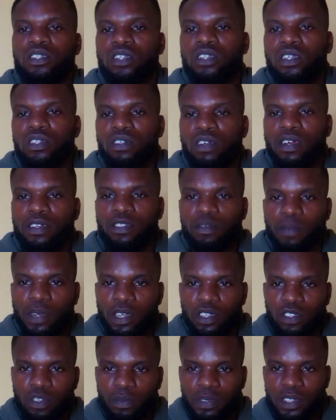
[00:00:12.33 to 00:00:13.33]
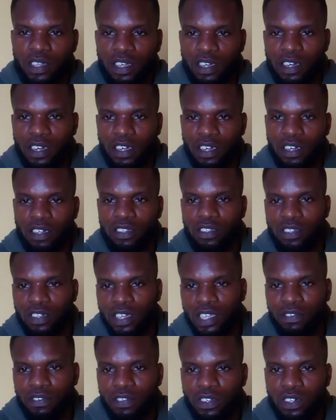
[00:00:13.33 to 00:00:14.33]
Subscribe to my YouTube channel.
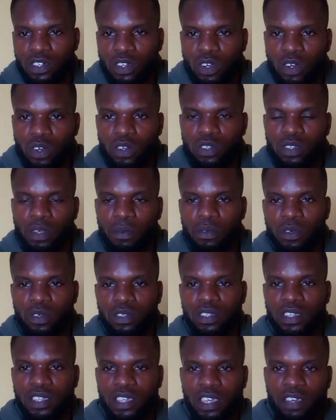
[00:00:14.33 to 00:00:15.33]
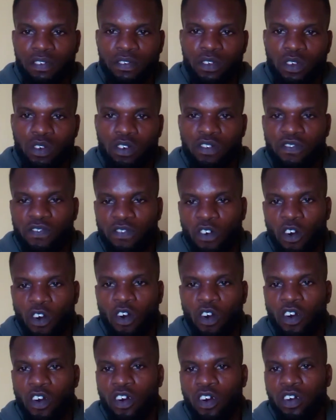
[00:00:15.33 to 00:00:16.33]
Today's video, I'm going to give you
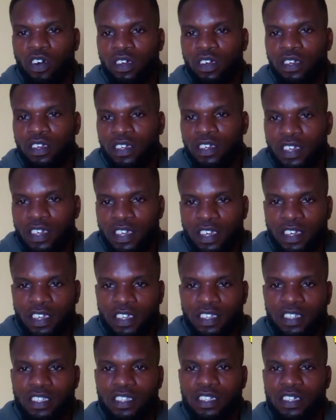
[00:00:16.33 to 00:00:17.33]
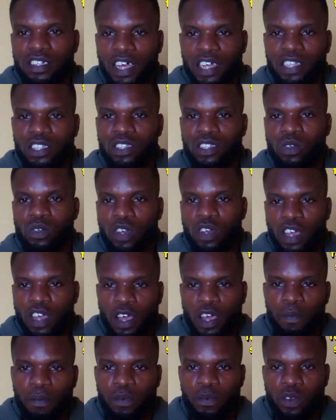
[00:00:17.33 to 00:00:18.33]
4 keys that will
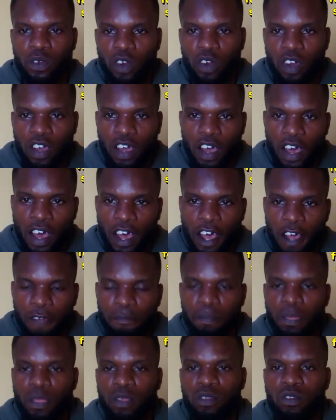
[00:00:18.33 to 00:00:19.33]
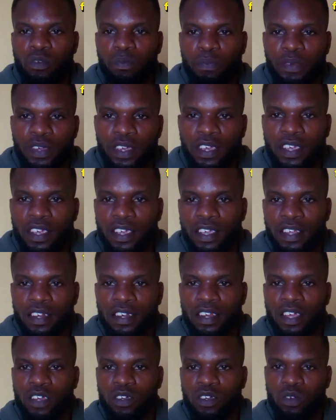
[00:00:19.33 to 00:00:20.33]
help your car to be
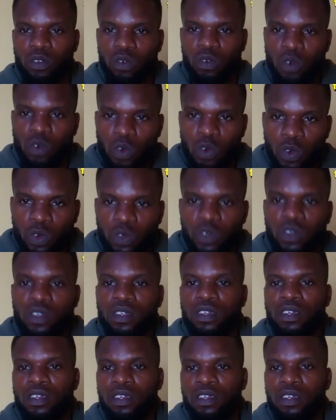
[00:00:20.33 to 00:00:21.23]
in a good